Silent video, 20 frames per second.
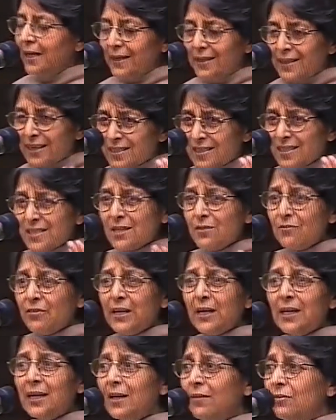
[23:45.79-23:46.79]
It doesn't seem
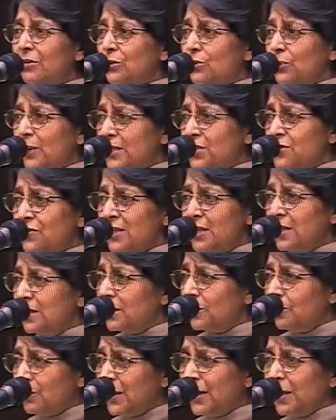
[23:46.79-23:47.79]
very clever to us
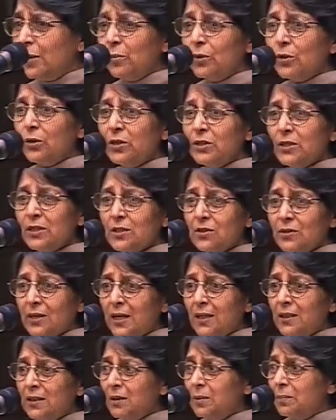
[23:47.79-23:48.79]
reading the play, because it's
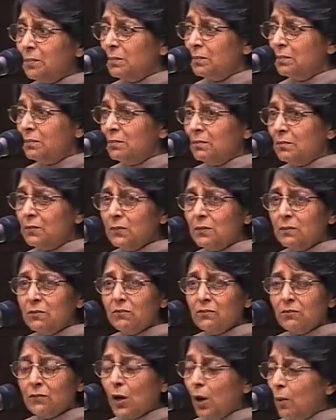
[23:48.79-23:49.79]
rather
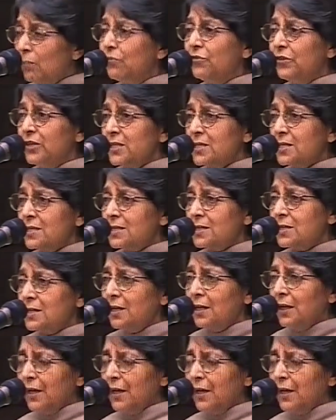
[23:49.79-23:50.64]
obvious.